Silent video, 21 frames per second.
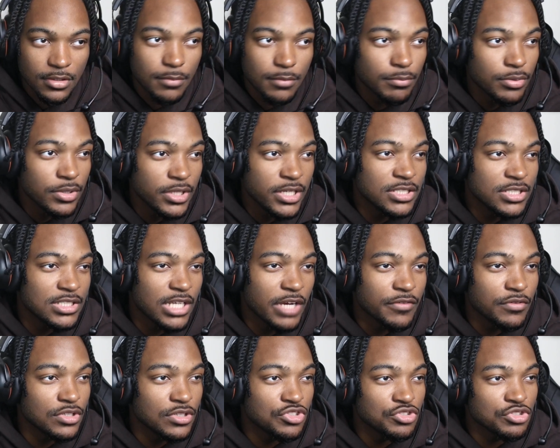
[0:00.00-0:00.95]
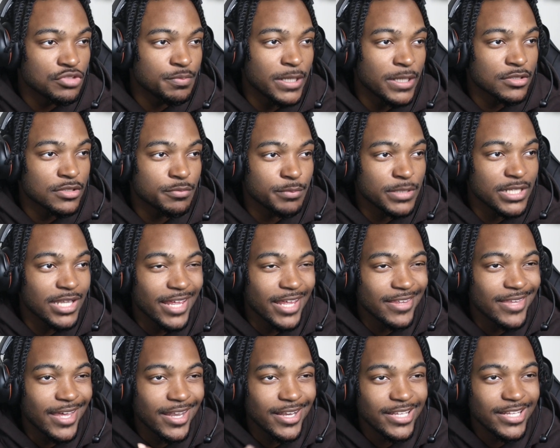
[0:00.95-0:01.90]
Please never disrespect me
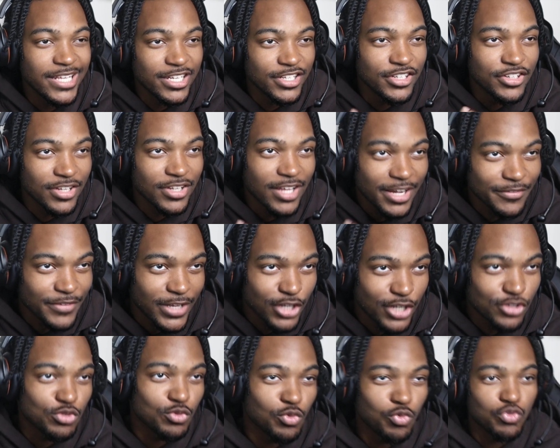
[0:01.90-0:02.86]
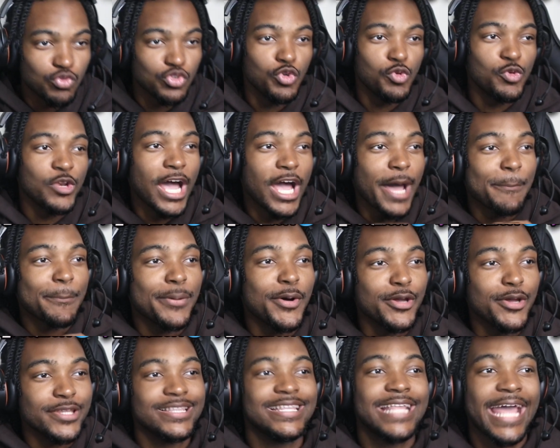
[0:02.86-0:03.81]
like that again in your life, Andrew. Do not
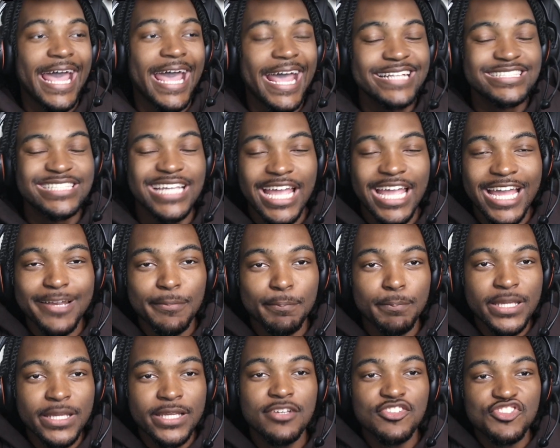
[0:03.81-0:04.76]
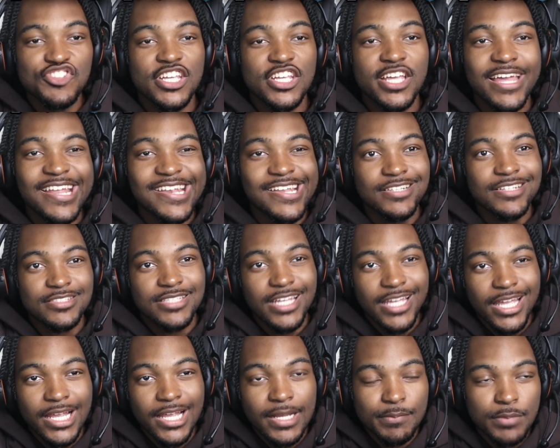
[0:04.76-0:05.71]
put that and PZ in the
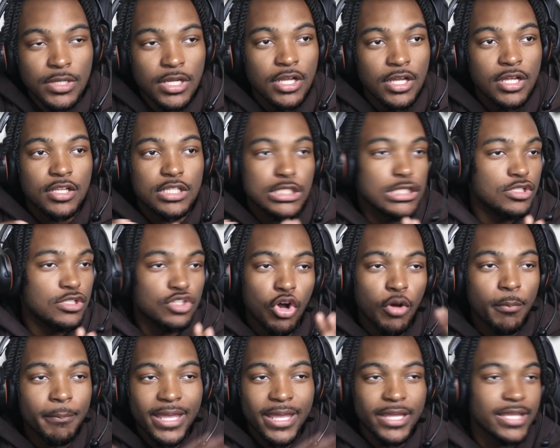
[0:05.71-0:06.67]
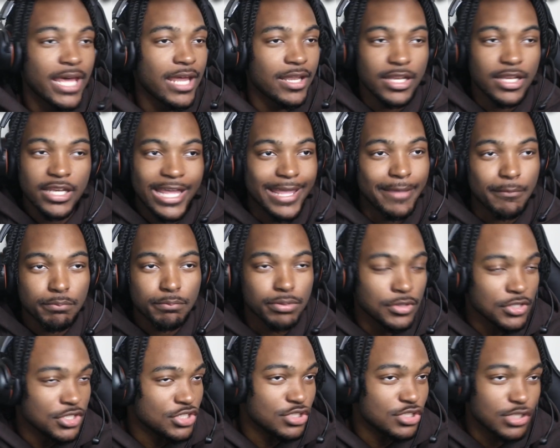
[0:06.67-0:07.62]
same. Don't make that a name.
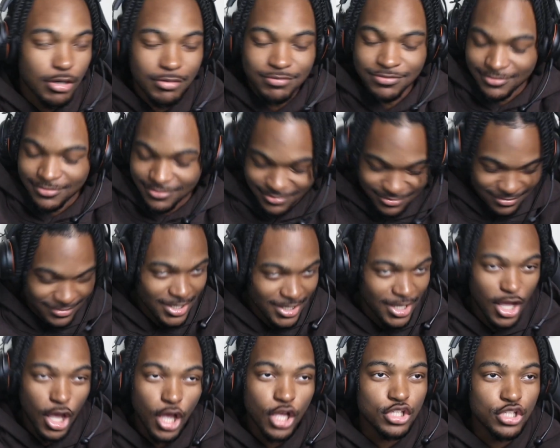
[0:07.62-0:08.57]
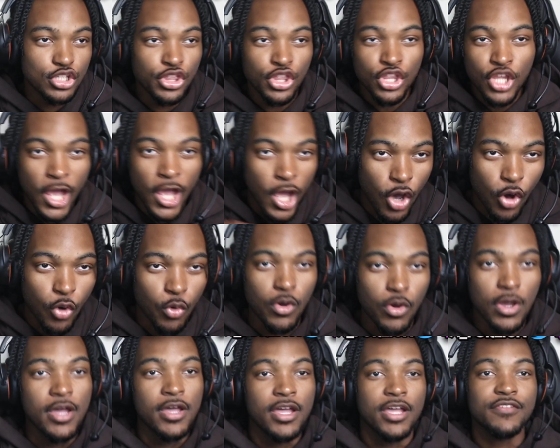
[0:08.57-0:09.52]
Please, no. No.
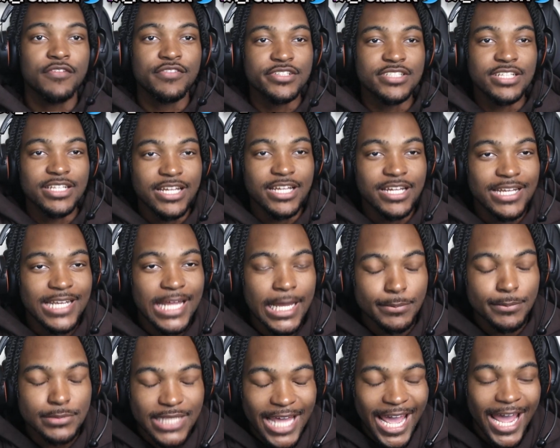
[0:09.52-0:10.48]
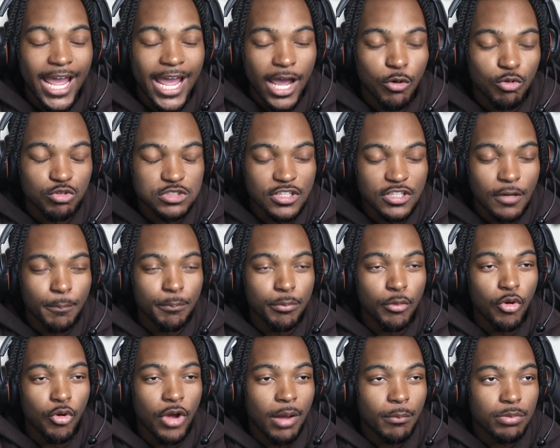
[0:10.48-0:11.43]
If there's a nigga named that, at some
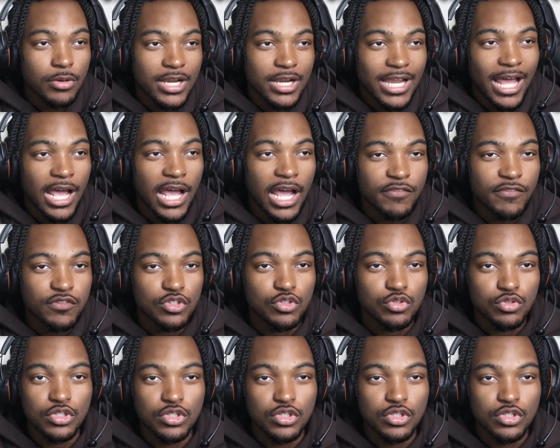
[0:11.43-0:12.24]
point, I'm gonna have to,